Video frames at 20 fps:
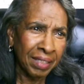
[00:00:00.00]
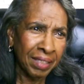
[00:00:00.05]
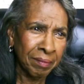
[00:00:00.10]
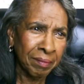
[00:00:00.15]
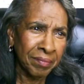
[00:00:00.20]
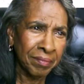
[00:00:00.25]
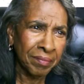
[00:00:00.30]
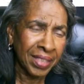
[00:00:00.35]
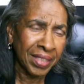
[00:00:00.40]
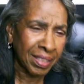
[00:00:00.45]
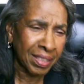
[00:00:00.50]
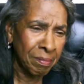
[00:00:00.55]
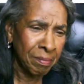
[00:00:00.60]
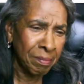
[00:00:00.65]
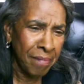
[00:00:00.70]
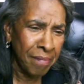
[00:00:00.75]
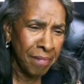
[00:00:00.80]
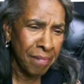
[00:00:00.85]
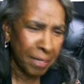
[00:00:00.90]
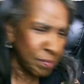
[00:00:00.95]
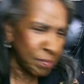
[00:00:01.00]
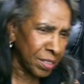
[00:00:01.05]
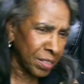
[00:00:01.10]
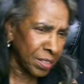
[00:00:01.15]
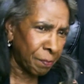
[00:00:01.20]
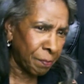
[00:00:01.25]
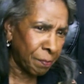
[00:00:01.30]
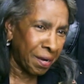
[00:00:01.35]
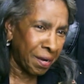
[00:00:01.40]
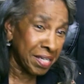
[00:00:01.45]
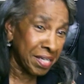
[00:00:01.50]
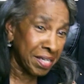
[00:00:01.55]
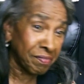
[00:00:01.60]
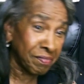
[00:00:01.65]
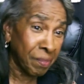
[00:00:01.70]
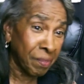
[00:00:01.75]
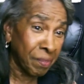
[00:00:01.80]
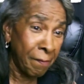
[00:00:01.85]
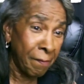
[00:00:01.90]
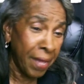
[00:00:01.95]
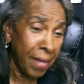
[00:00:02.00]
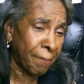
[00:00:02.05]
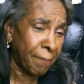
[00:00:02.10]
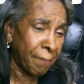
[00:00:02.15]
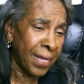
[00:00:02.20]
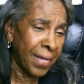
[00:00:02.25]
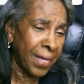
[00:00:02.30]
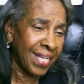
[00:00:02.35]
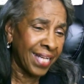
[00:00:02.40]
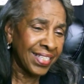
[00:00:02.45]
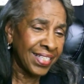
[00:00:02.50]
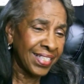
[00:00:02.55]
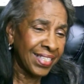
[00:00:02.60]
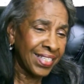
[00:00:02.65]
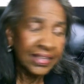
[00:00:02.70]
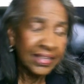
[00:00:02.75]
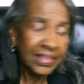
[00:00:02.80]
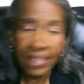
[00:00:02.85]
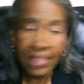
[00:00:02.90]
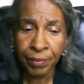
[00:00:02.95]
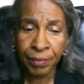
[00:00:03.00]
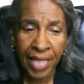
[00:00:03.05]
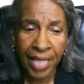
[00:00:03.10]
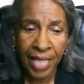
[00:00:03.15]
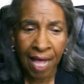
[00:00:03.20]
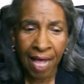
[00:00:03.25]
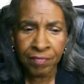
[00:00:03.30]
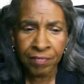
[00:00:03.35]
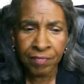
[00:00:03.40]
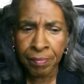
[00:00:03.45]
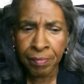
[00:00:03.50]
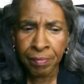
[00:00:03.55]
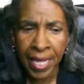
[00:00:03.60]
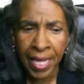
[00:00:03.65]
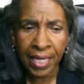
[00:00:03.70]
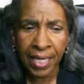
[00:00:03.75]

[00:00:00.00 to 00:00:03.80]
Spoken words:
commitment, the part of commitment that we have to make,